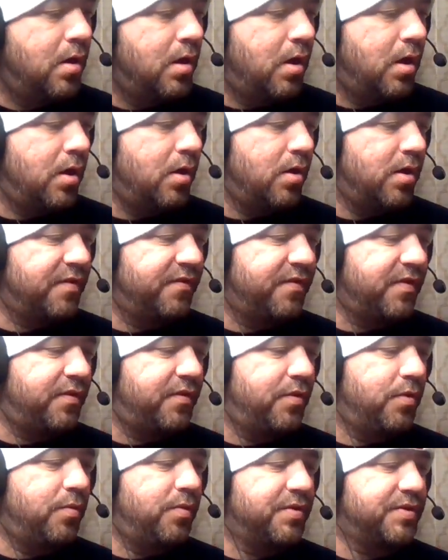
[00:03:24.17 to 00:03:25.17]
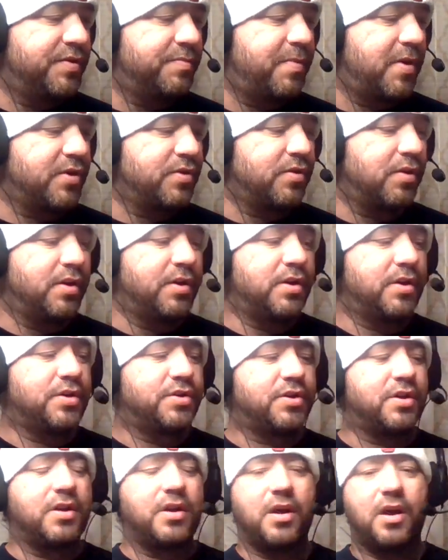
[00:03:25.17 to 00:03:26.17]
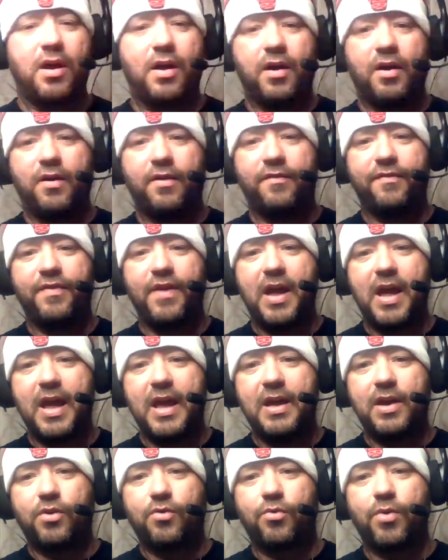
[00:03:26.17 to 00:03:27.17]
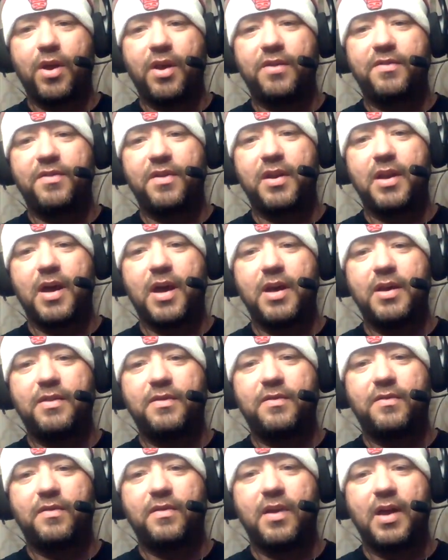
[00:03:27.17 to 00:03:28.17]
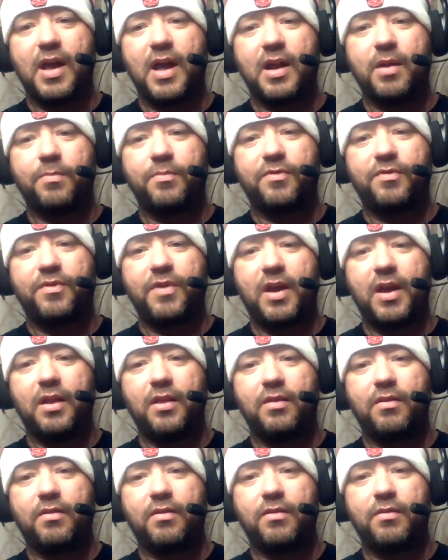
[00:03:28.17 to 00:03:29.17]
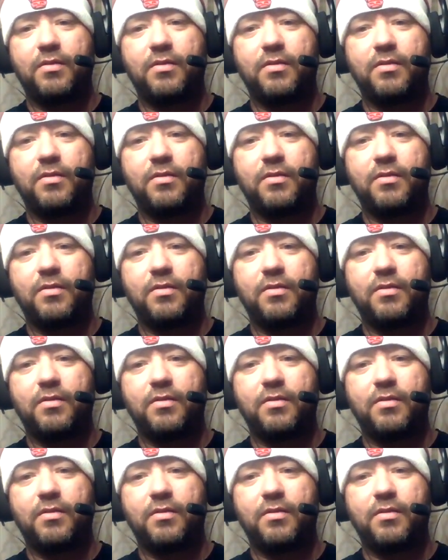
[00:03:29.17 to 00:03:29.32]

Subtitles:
Here is the 2-disc special edition of 8 Crazy Nights, Adam Sandler.